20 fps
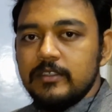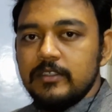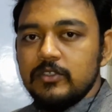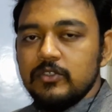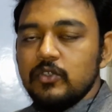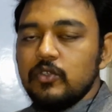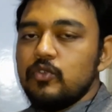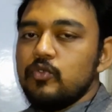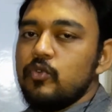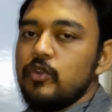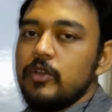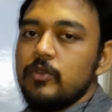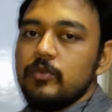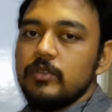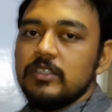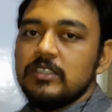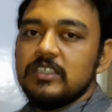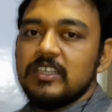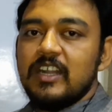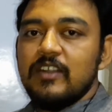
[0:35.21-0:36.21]
So today we
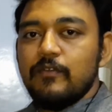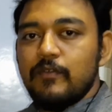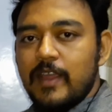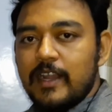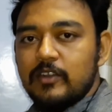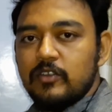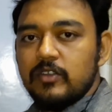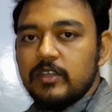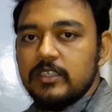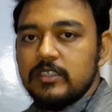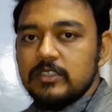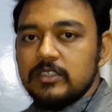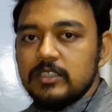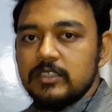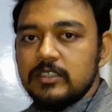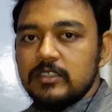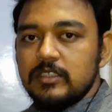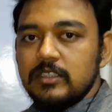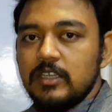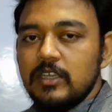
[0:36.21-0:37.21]
will start
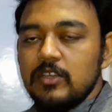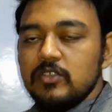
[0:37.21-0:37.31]
factorization.